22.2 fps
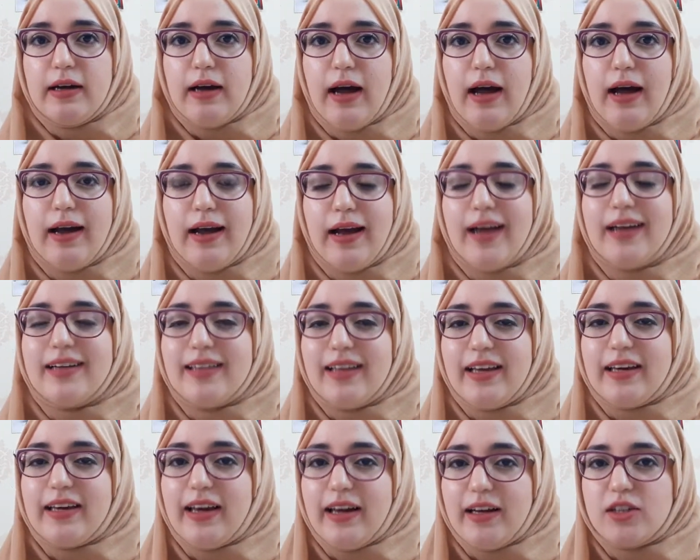I
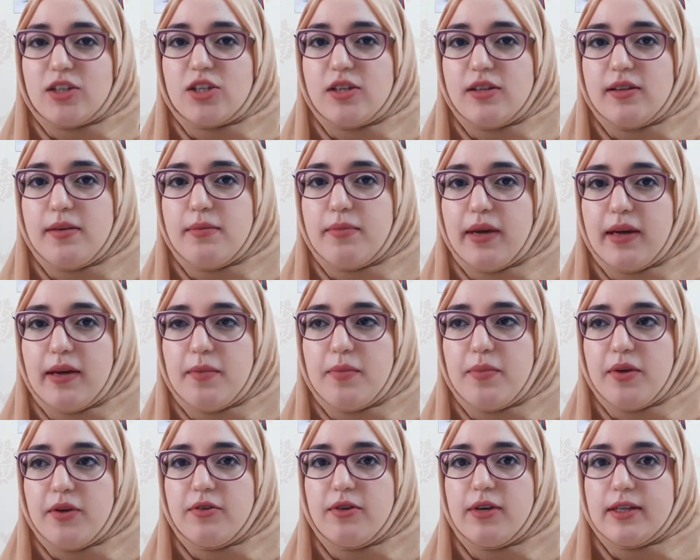like actually my
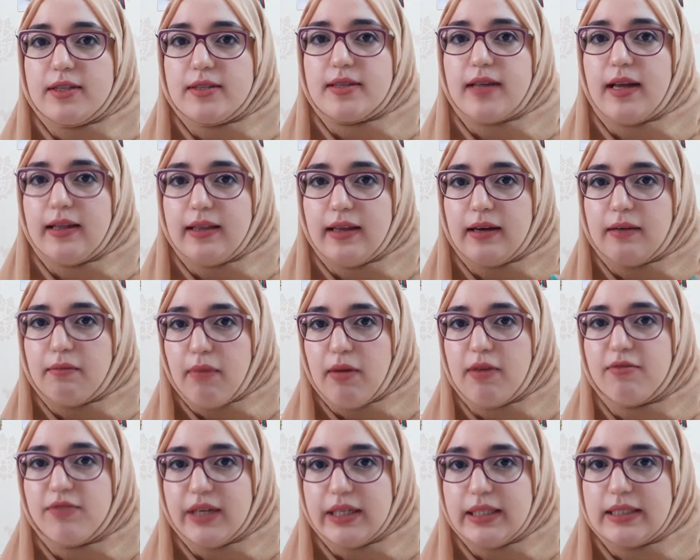appearance, I like my
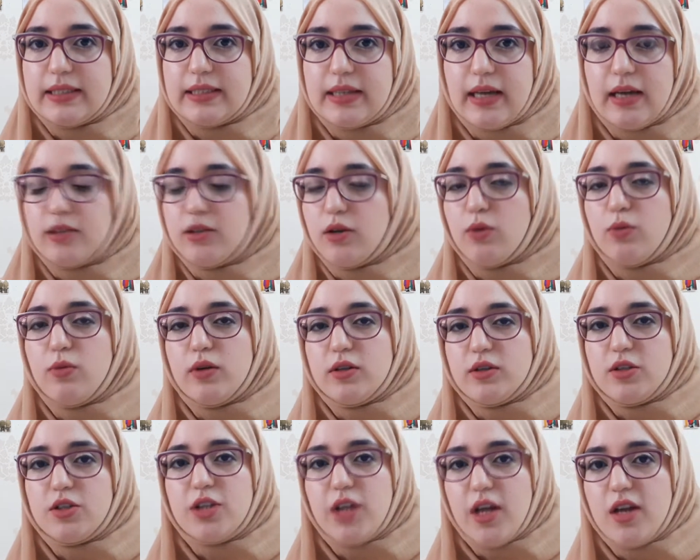face. I don't want
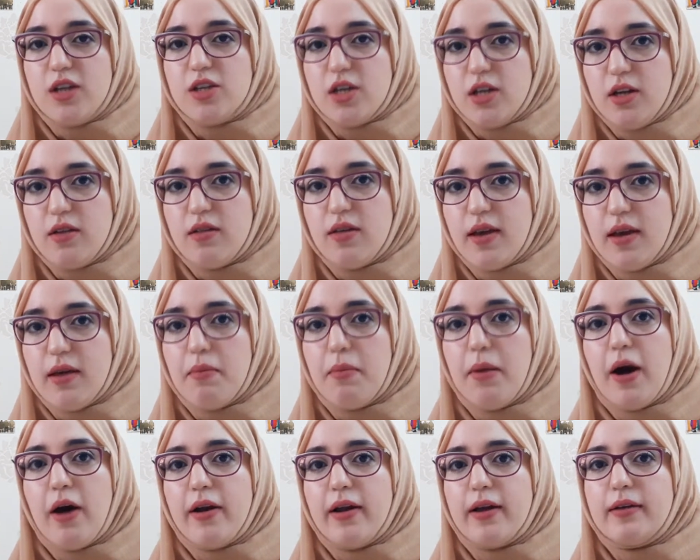to change anything
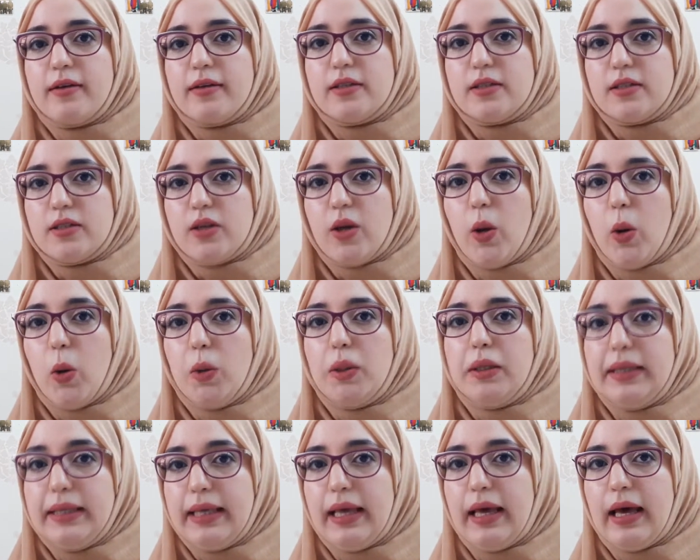about it. So
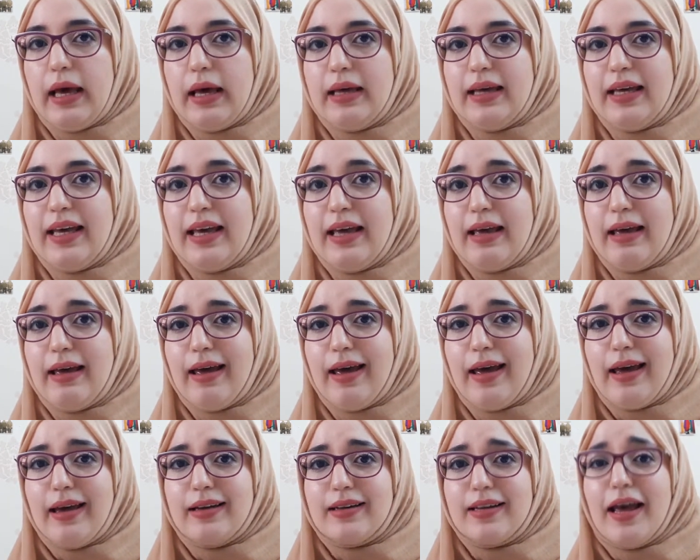yeah.
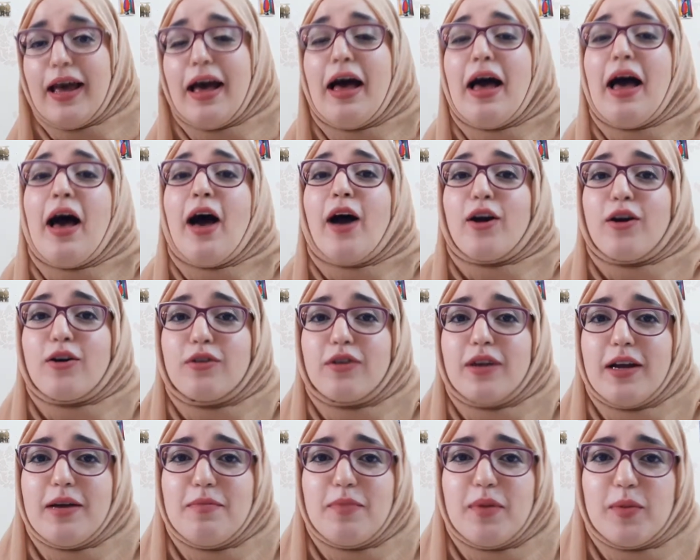And
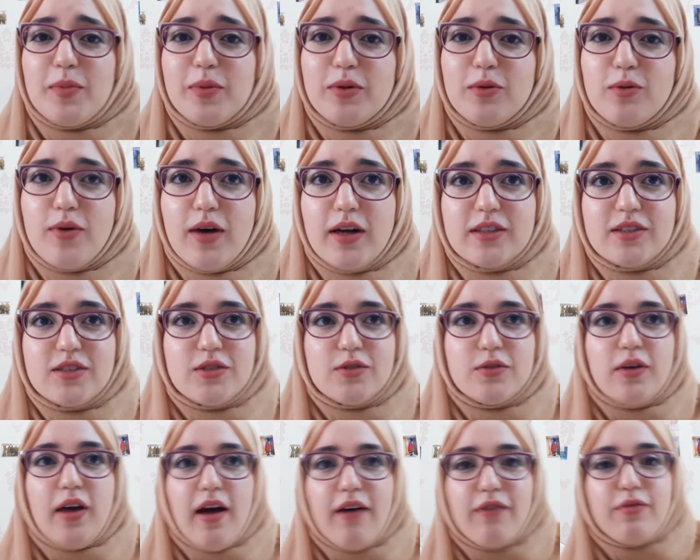Korean people want to
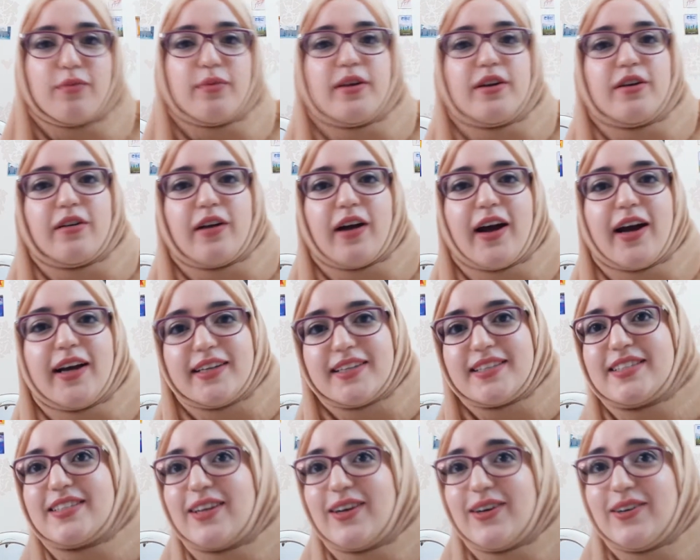have bigger eyes.
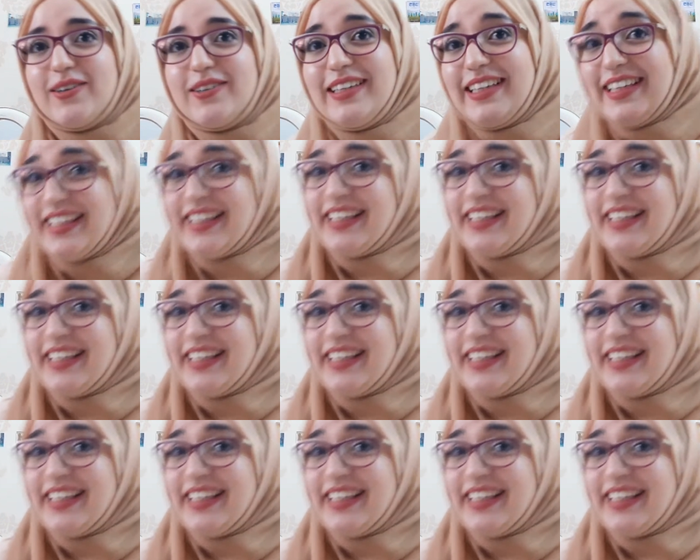So